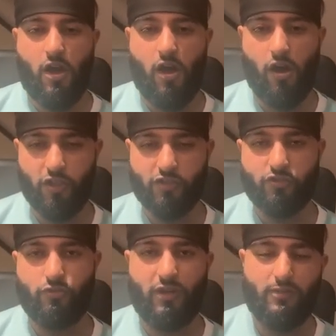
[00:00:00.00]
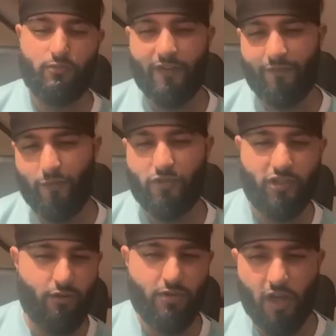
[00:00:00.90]
Arsenal and Brentford, which I
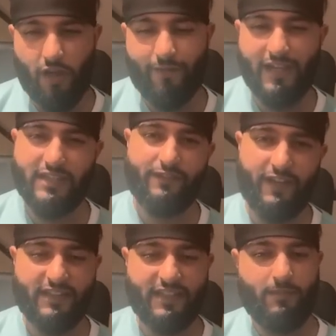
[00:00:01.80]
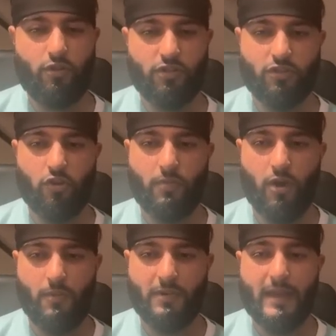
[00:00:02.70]
don't love, and the fact that he blocks Cole
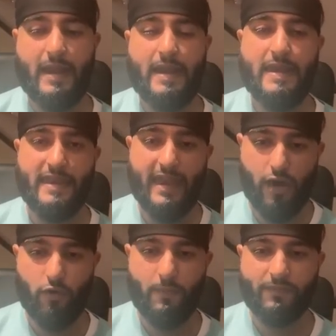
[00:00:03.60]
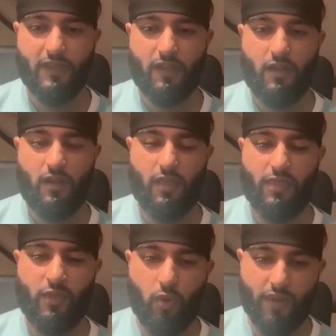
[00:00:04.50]
Palmer. Now,
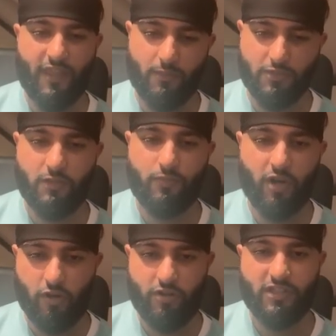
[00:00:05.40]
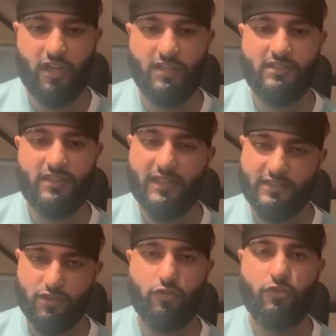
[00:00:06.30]
the one that I'm going to prioritize is
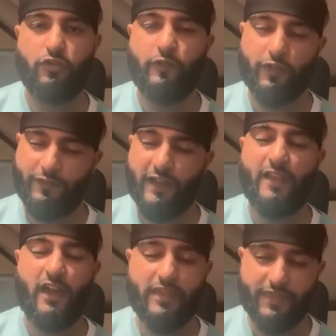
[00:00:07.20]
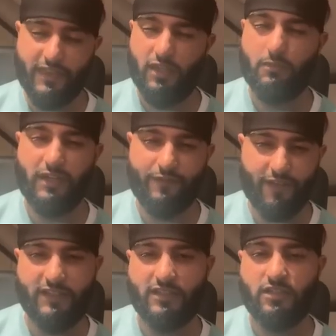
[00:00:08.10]
NKUNKU for the fact that I think my
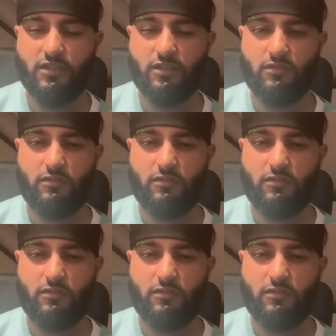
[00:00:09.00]
defense can